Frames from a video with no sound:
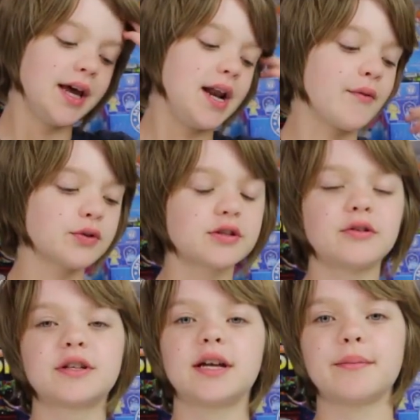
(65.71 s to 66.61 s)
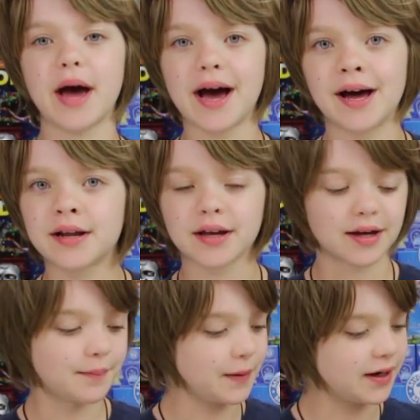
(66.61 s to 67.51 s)
and everyone starts getting mad
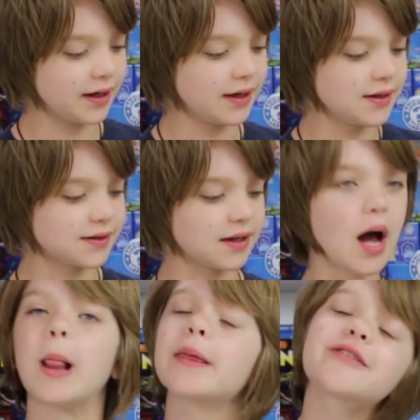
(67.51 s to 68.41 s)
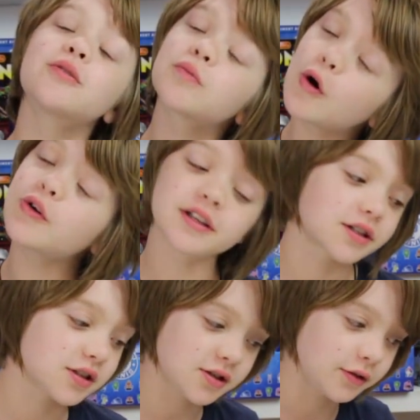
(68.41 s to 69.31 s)
because a little
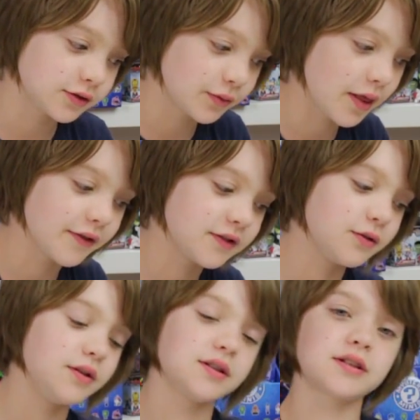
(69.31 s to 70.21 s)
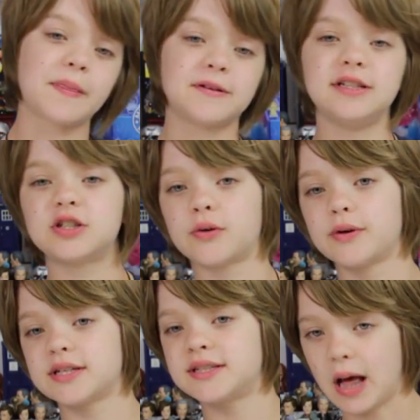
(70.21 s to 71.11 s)
rodent told one of the students that their teacher
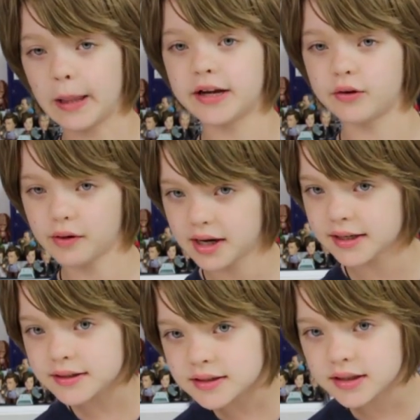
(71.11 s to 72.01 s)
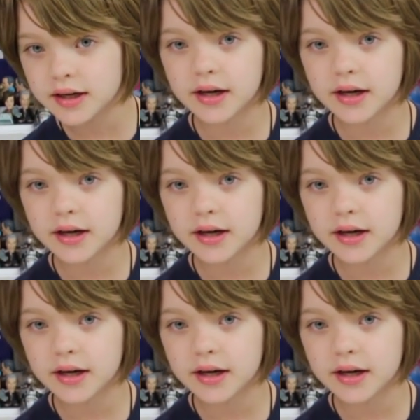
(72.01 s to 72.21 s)
was selling grades.